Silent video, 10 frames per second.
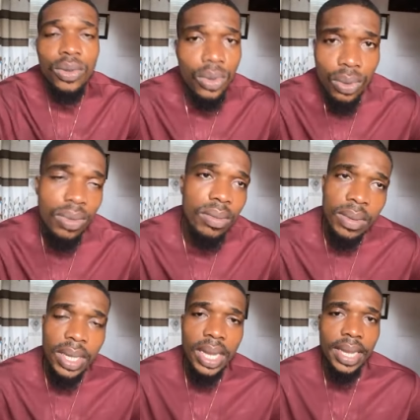go
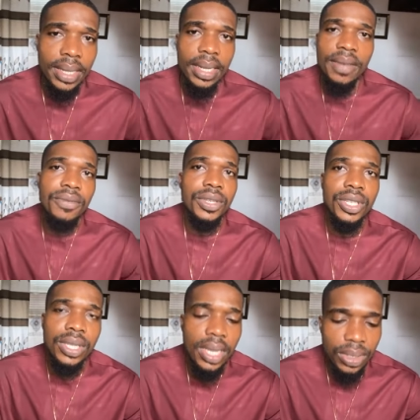and
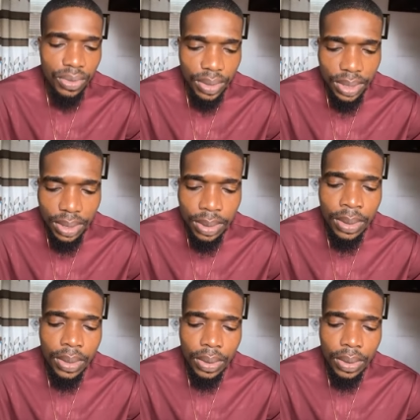leverage their training.